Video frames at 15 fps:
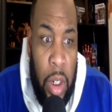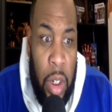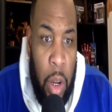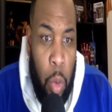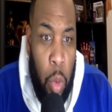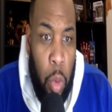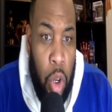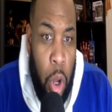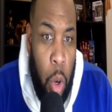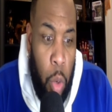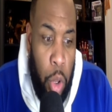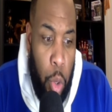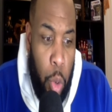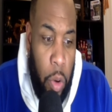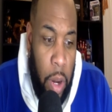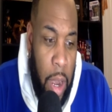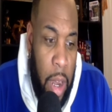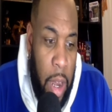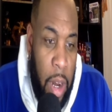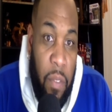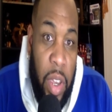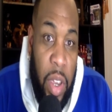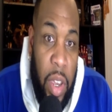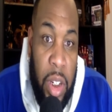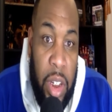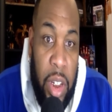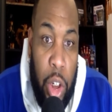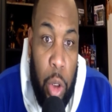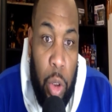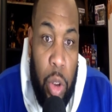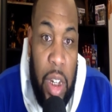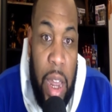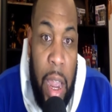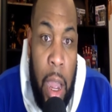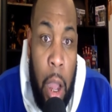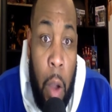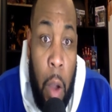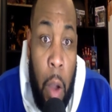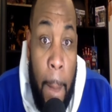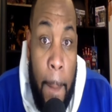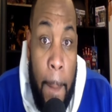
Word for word: like when you know where you were kind of fitting into your style,